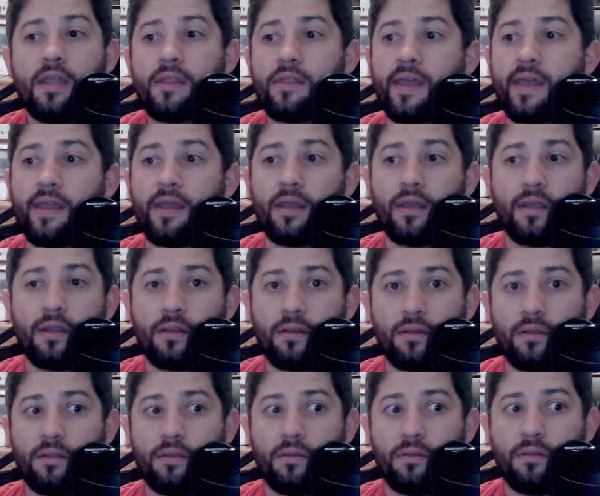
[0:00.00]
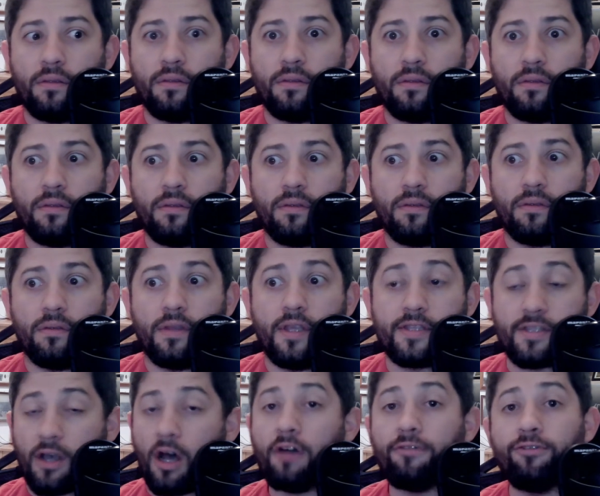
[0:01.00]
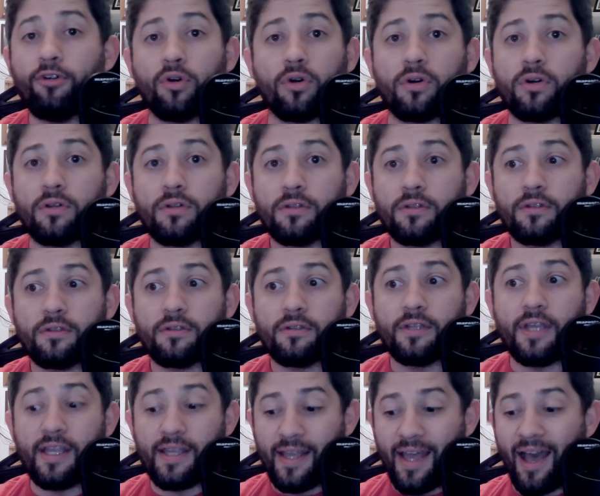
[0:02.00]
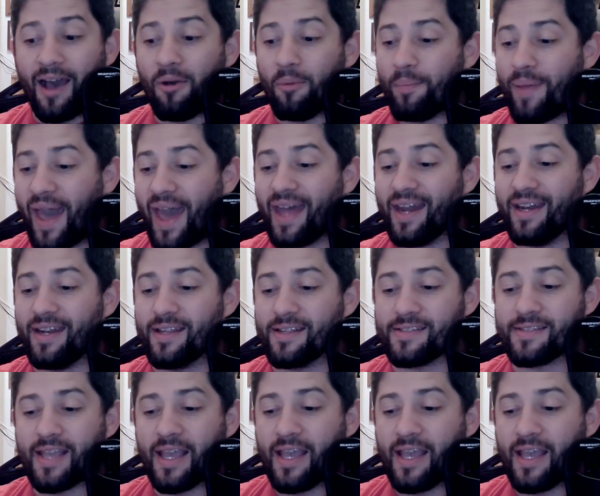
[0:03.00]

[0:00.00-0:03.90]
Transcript: They, it's awful how bad it is.